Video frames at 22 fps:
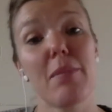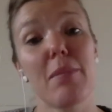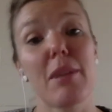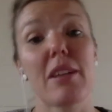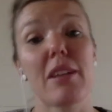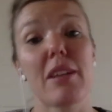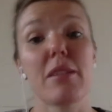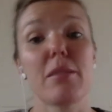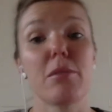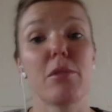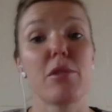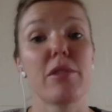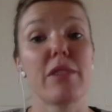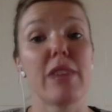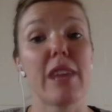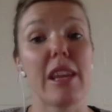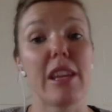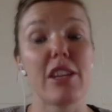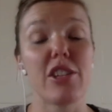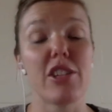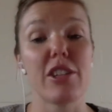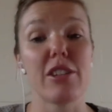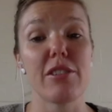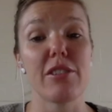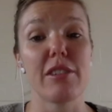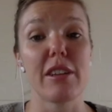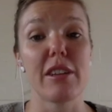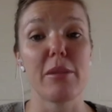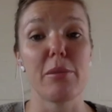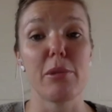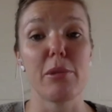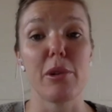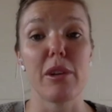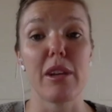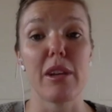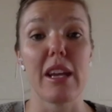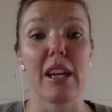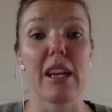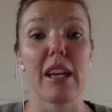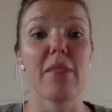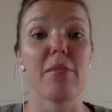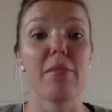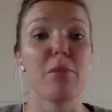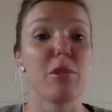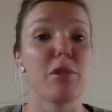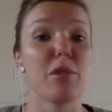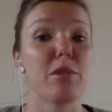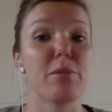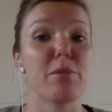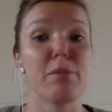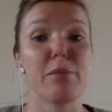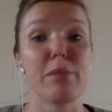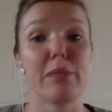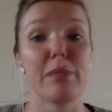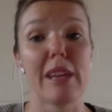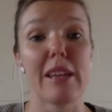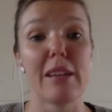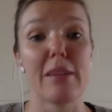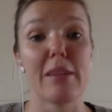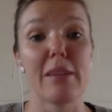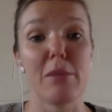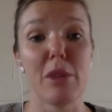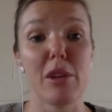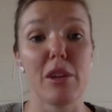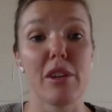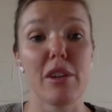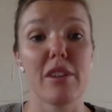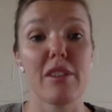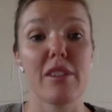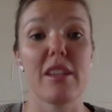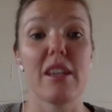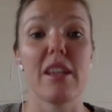because it moves the energy around the body, it moves blood and mucus,